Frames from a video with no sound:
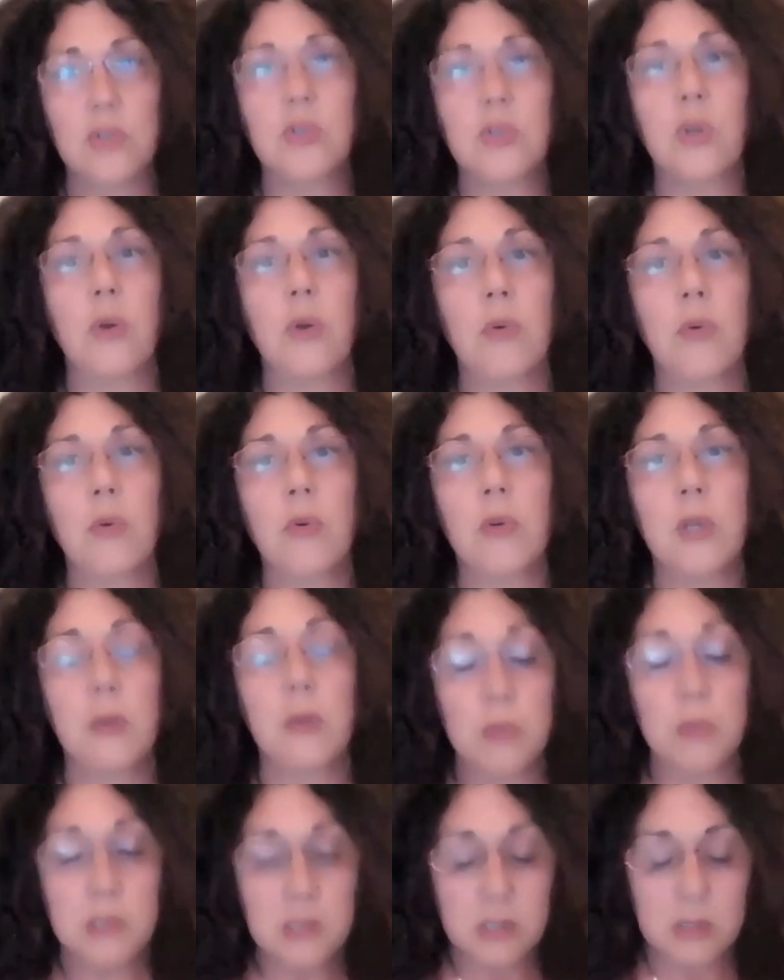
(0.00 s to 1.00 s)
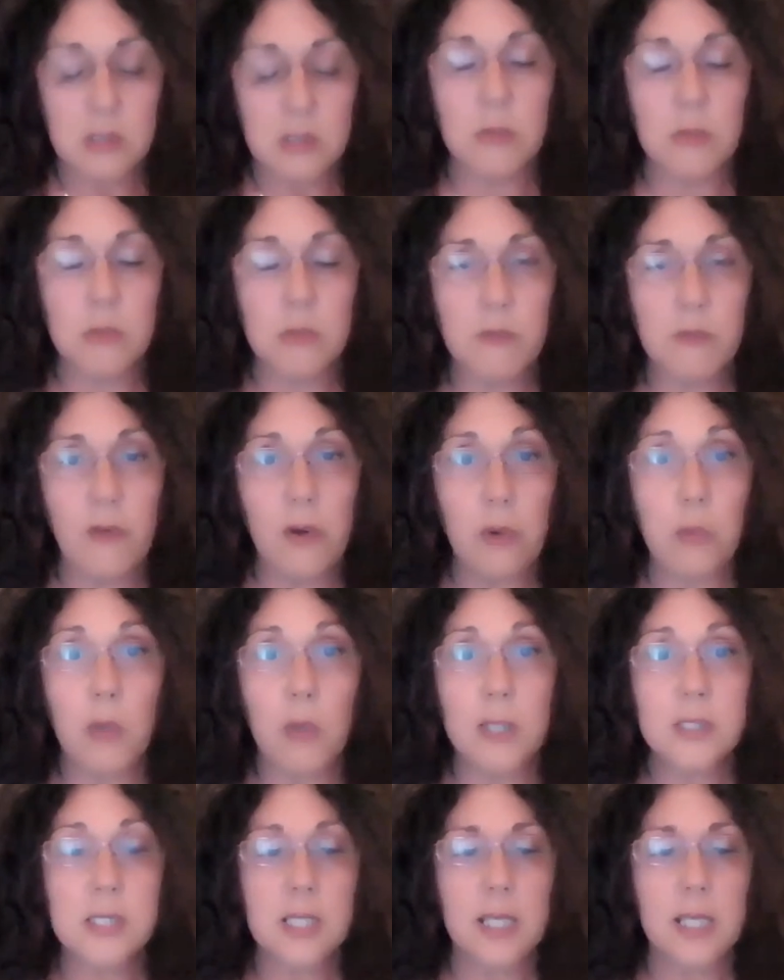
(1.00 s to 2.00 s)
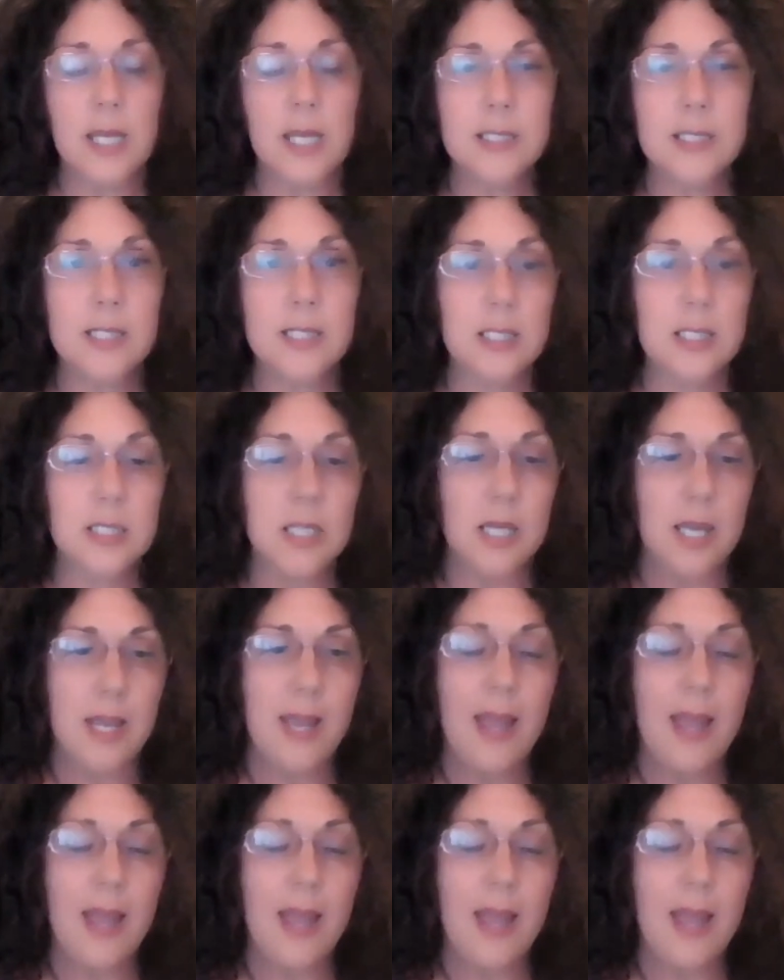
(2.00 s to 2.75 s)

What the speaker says: So it was very well selected.